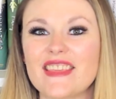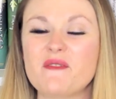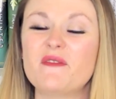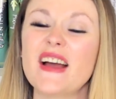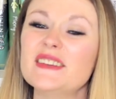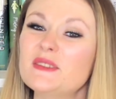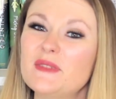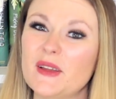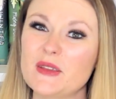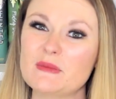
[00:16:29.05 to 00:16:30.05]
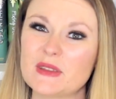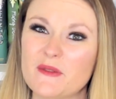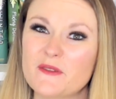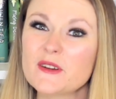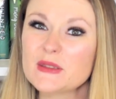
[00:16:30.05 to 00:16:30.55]
the final volumes
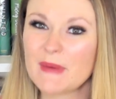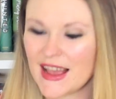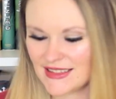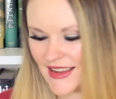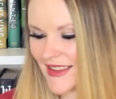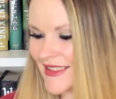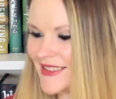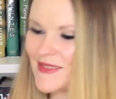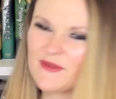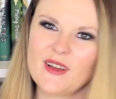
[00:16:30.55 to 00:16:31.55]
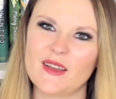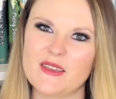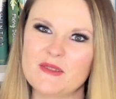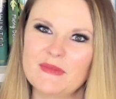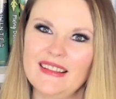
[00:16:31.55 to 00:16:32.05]
of Fruits Baskets,
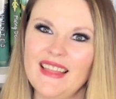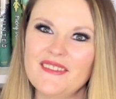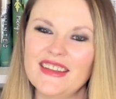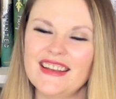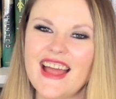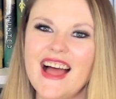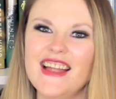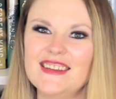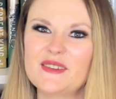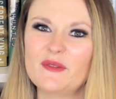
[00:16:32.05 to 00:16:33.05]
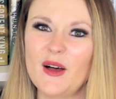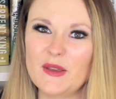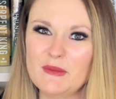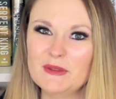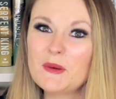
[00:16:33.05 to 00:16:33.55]
volume 11 and
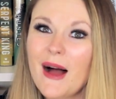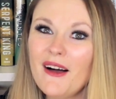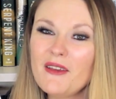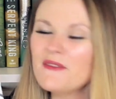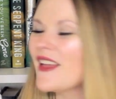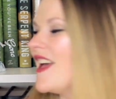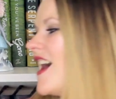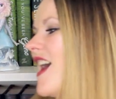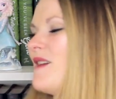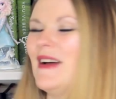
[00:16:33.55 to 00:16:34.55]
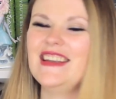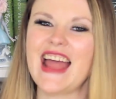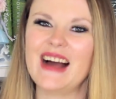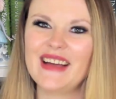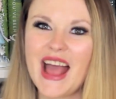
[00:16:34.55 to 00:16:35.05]
volume 12. And
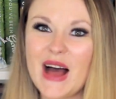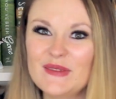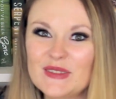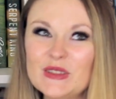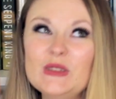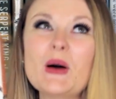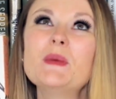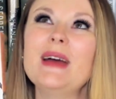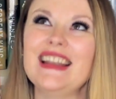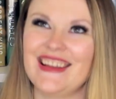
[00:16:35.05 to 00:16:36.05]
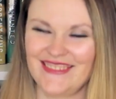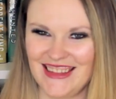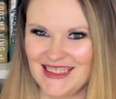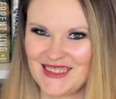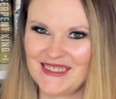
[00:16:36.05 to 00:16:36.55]
now I have so many of
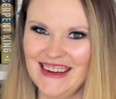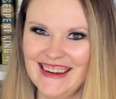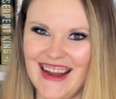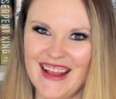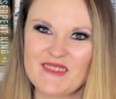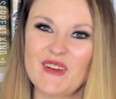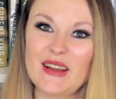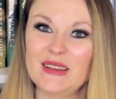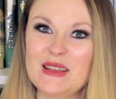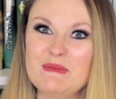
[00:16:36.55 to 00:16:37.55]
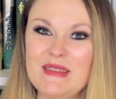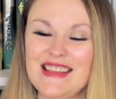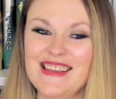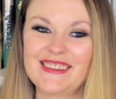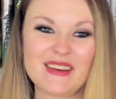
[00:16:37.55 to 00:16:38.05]
these to read and I can finally
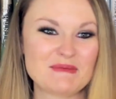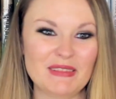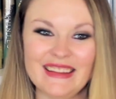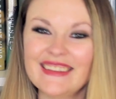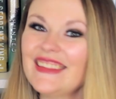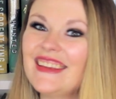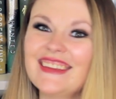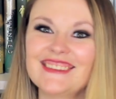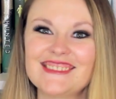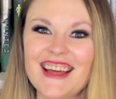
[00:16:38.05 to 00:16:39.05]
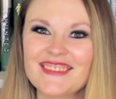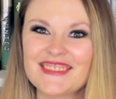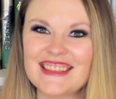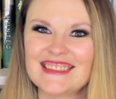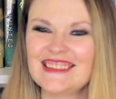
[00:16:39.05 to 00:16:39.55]
be completely done
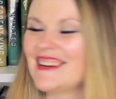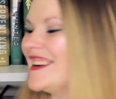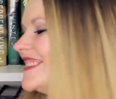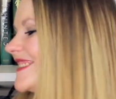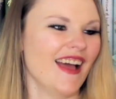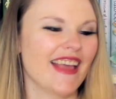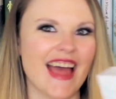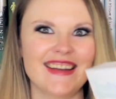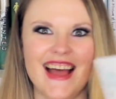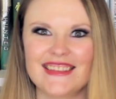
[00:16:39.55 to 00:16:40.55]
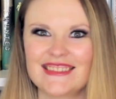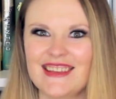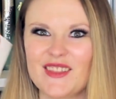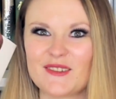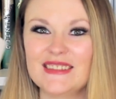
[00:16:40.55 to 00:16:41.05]
with this series. Again, as the
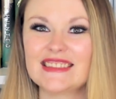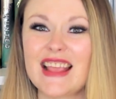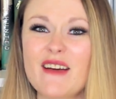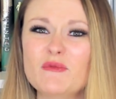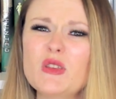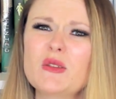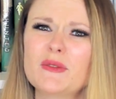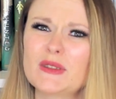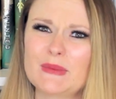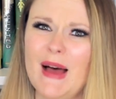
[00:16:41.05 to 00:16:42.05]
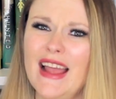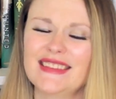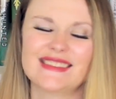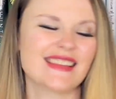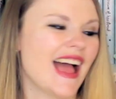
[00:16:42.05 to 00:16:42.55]
other ones, they have beautiful
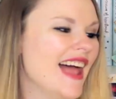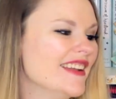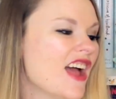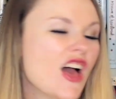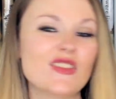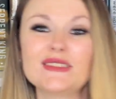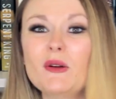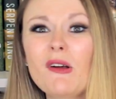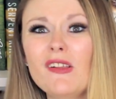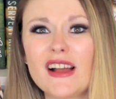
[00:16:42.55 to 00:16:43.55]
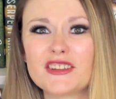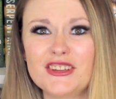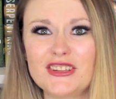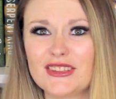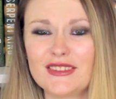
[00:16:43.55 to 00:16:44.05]
spines and this whole
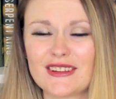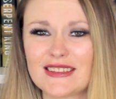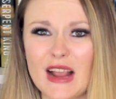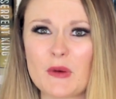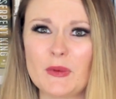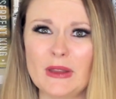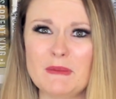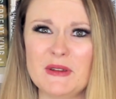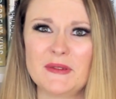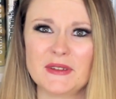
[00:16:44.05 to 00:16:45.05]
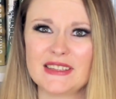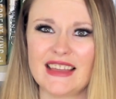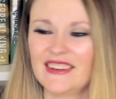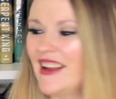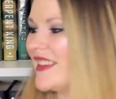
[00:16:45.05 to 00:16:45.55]
collection just looks, like, really beautiful
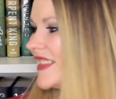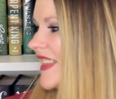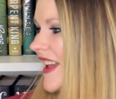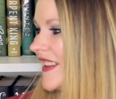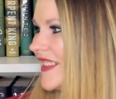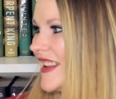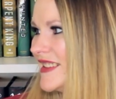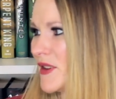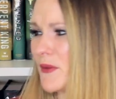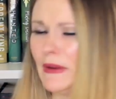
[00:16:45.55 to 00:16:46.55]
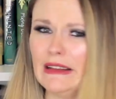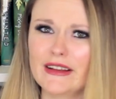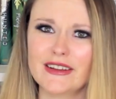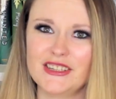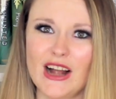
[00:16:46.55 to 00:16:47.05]
together. I think that they did a really
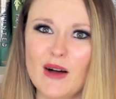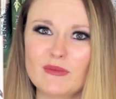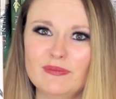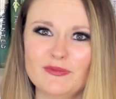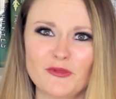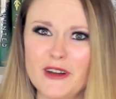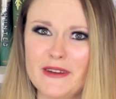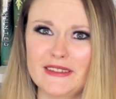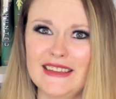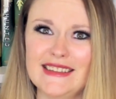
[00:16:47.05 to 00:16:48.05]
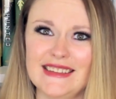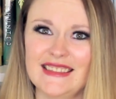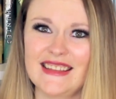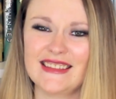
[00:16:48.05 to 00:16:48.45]
good job re-releasing